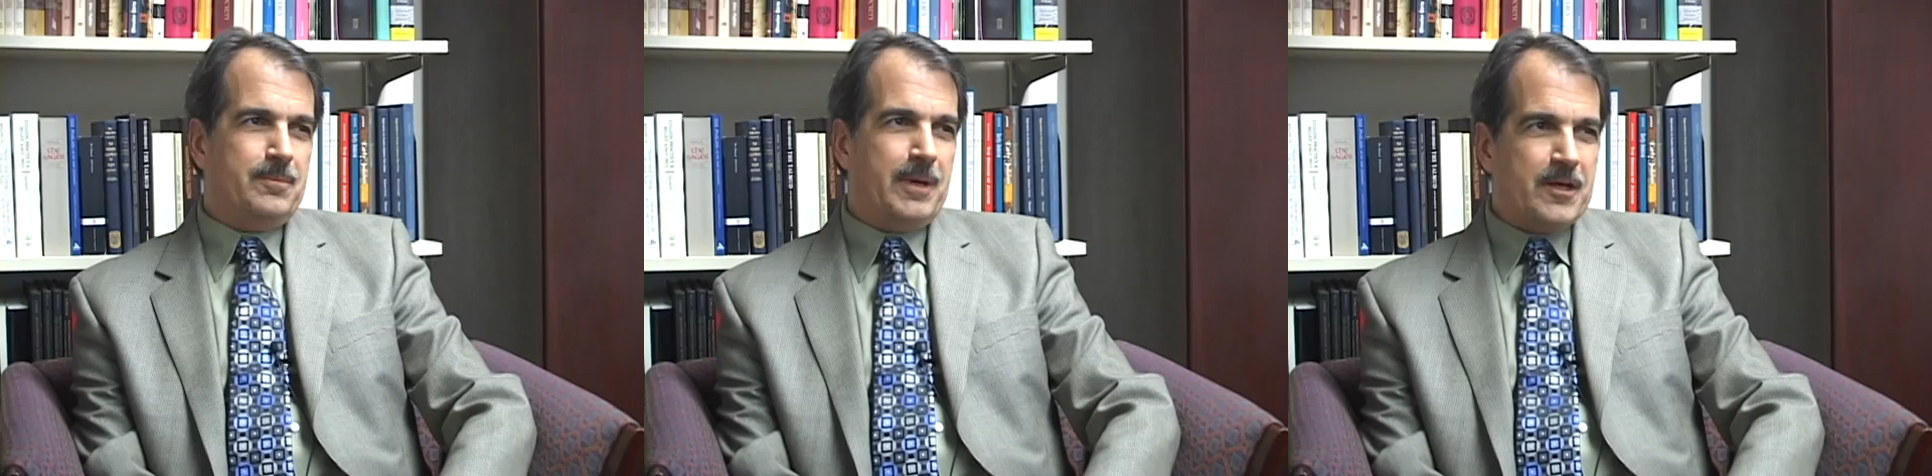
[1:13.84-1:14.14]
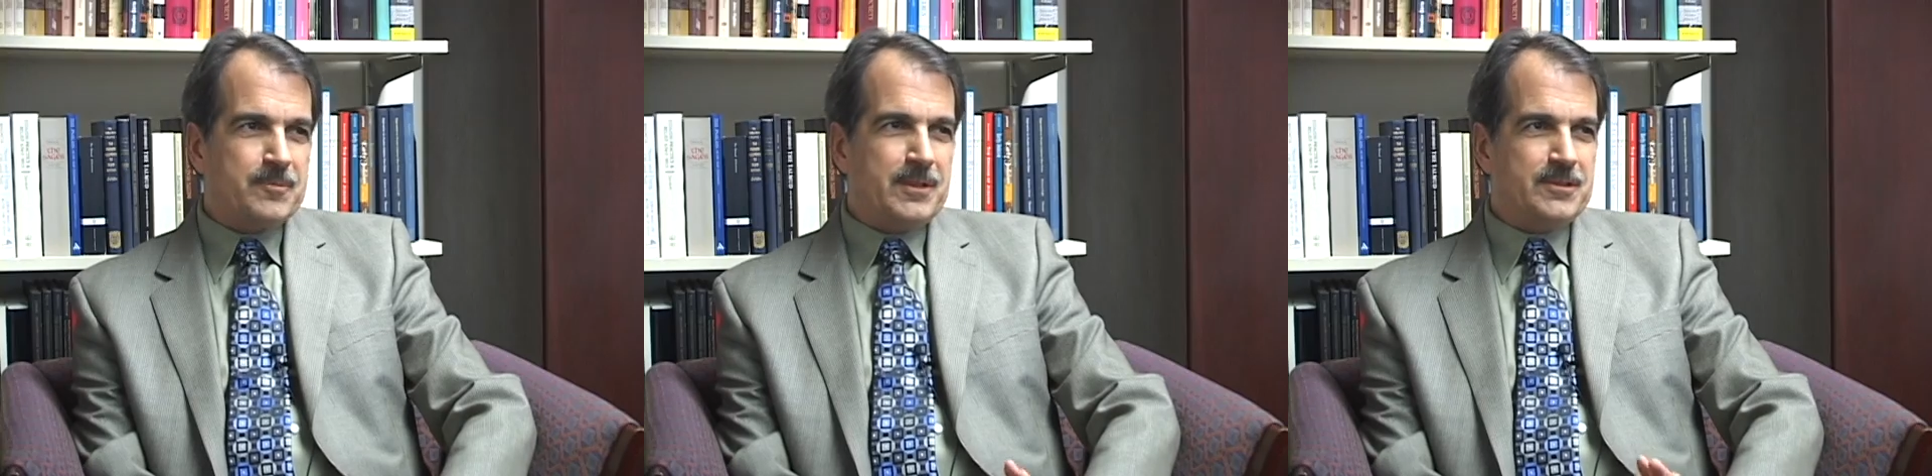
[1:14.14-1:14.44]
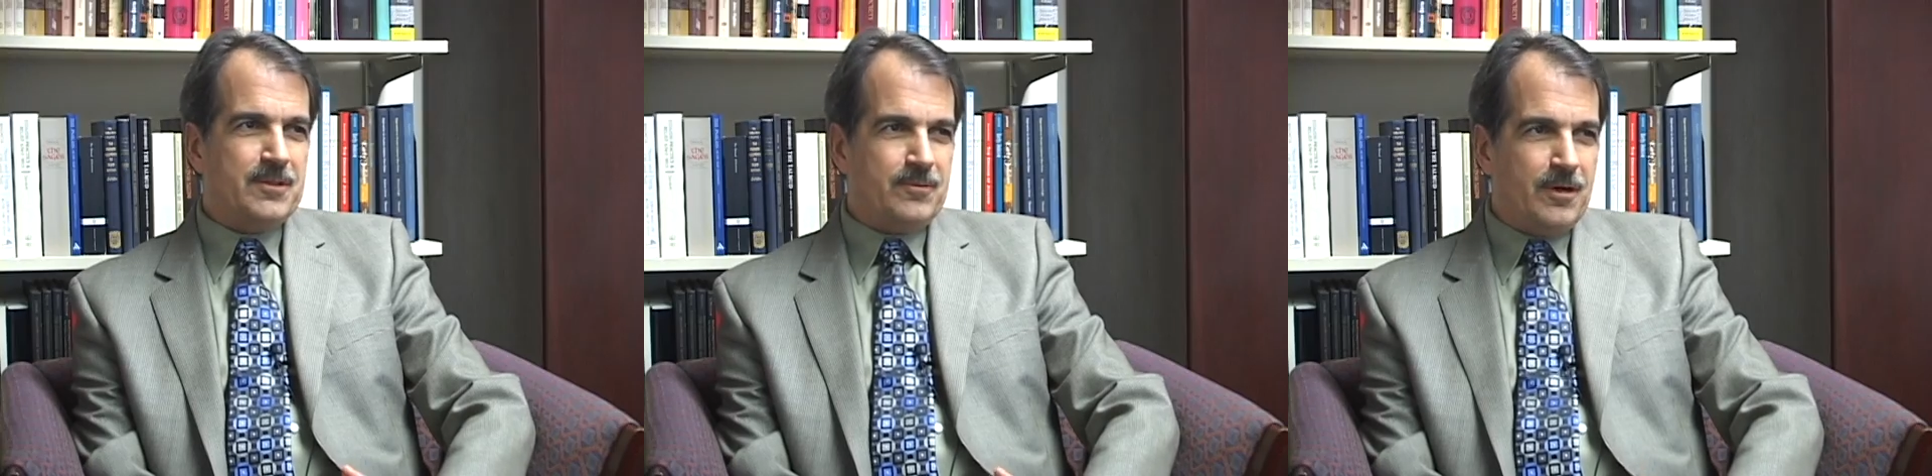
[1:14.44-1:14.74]
pass
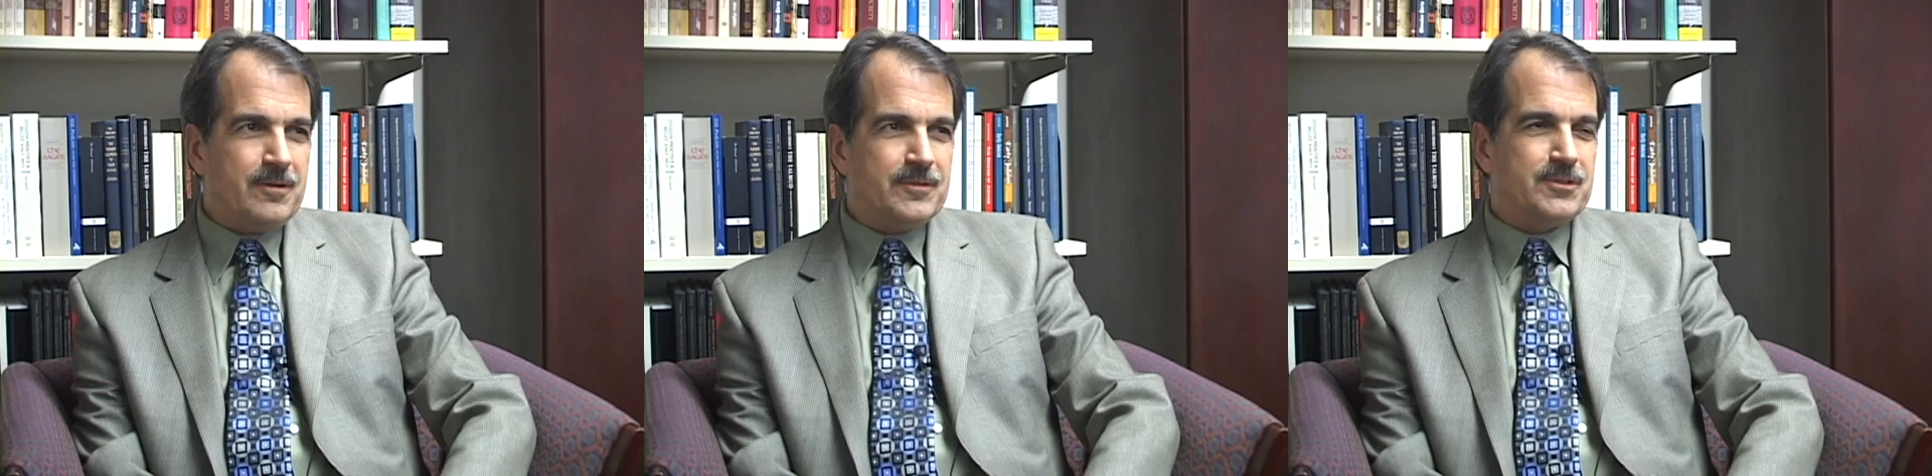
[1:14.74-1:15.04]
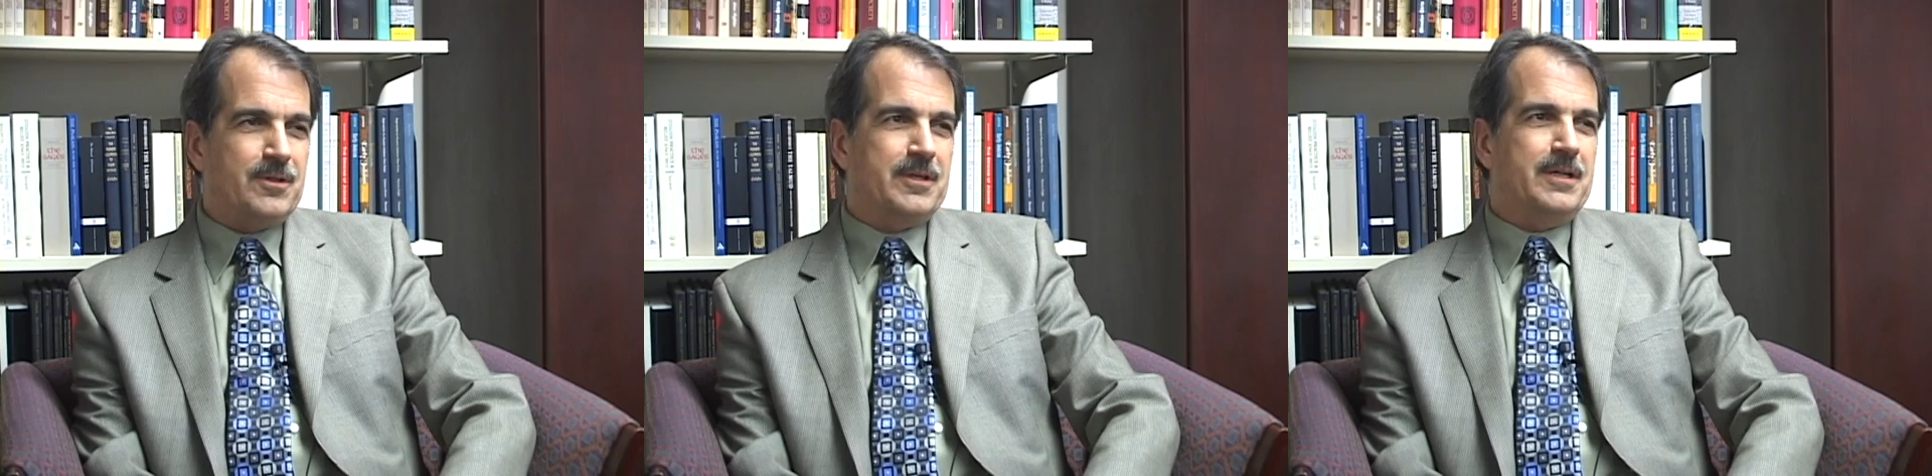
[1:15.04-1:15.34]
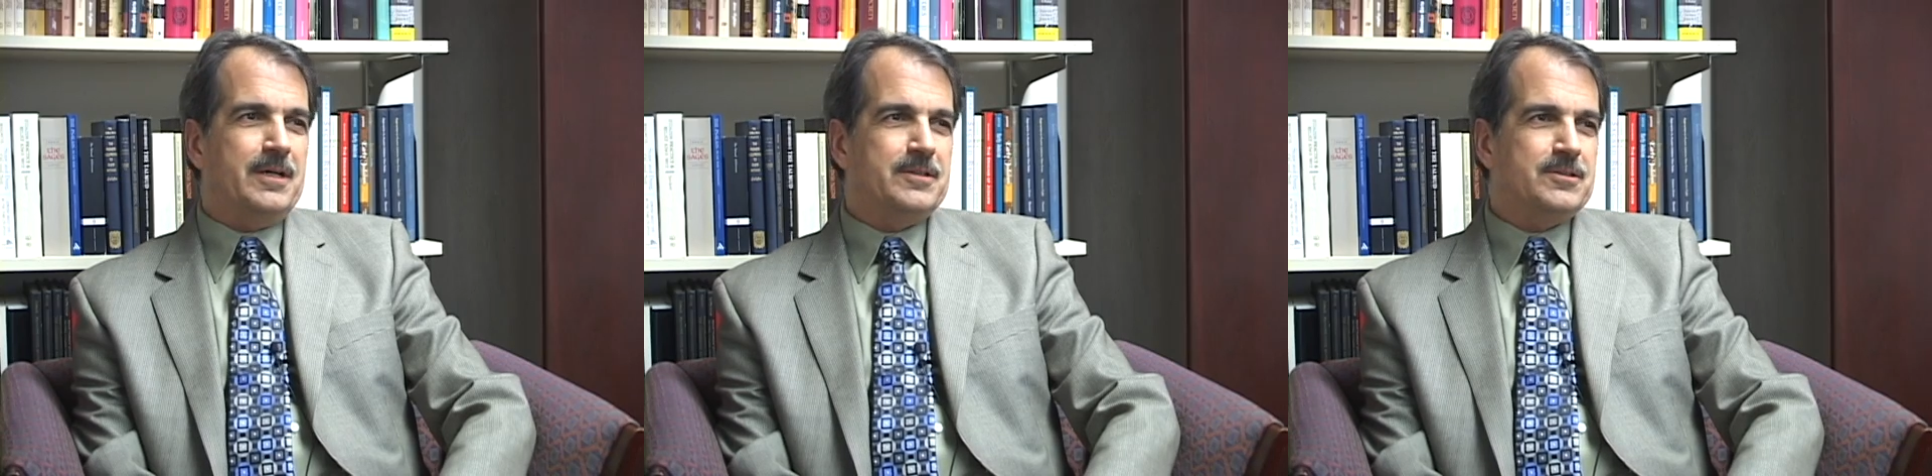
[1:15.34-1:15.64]
myself off as an
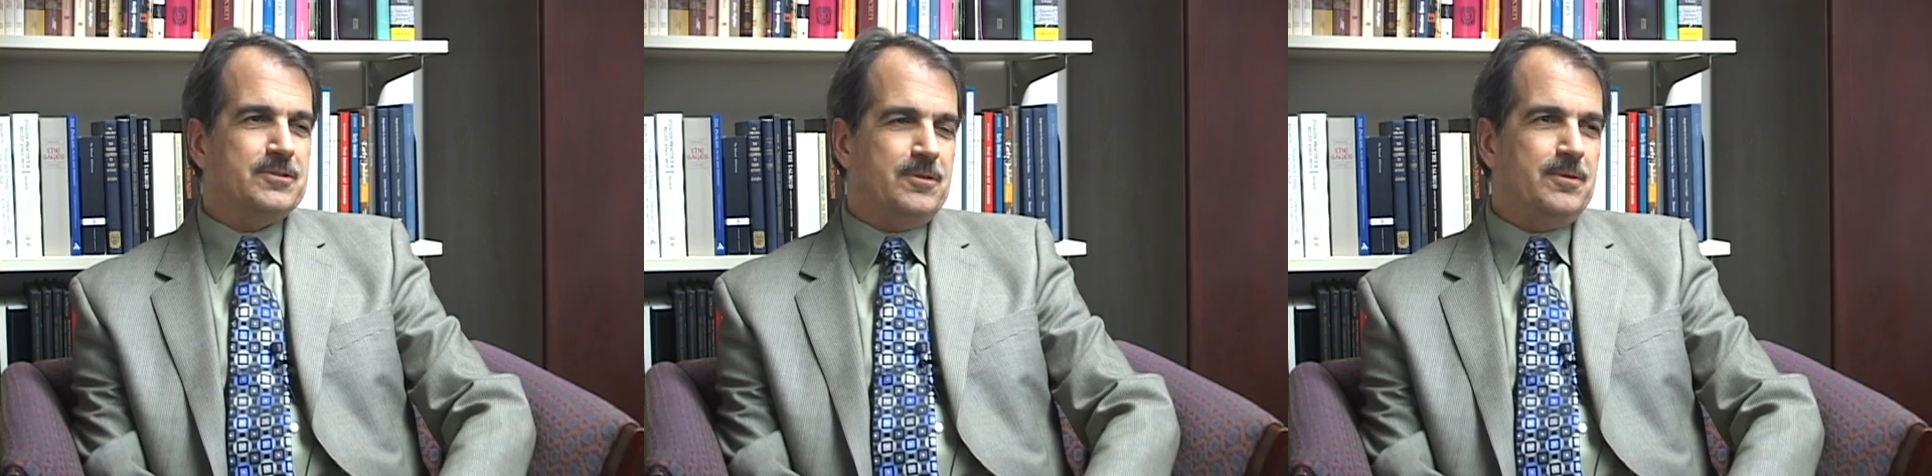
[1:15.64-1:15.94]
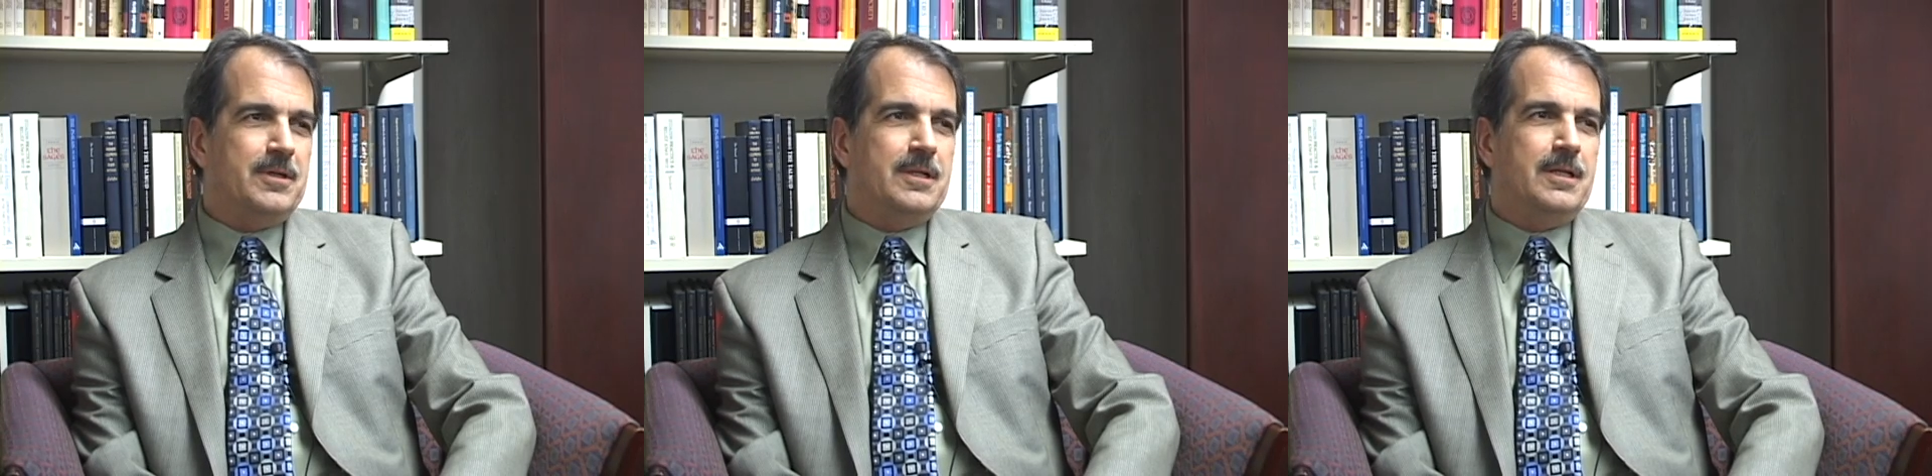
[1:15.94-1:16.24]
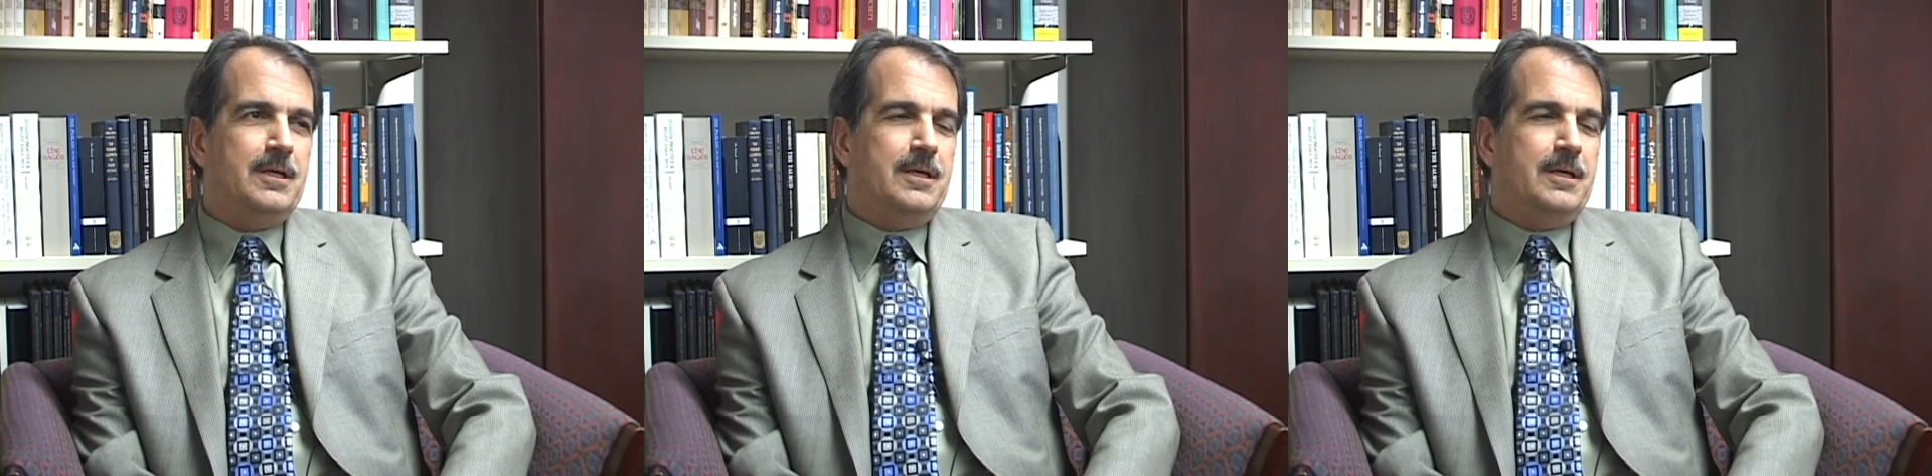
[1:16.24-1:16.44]
archaeologist at all.